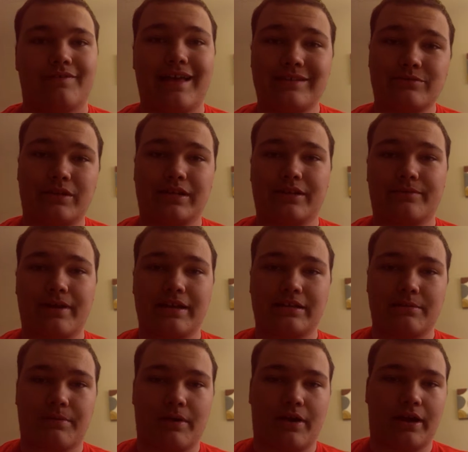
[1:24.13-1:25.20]
that's what I'm gonna
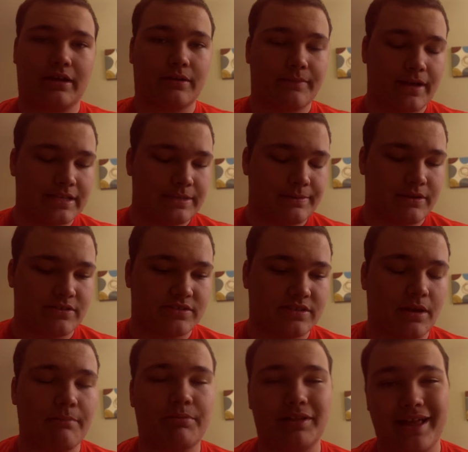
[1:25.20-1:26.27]
rant about. I'm gonna rant about
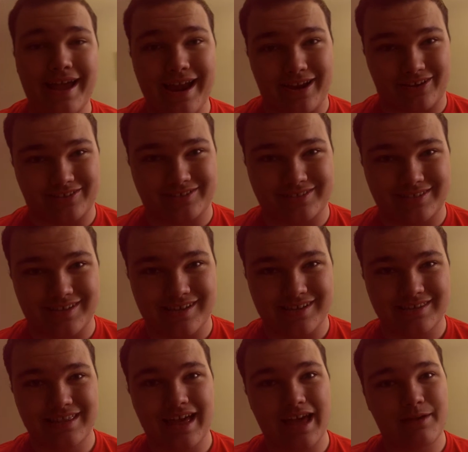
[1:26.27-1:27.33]
some players
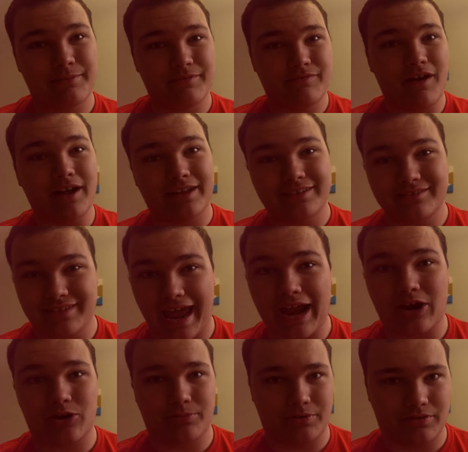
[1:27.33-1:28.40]
that have been fucking
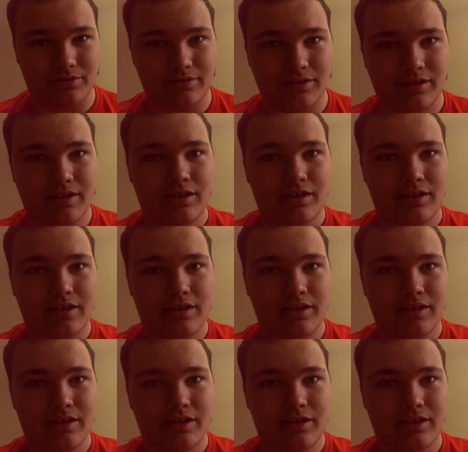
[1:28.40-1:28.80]
terrible.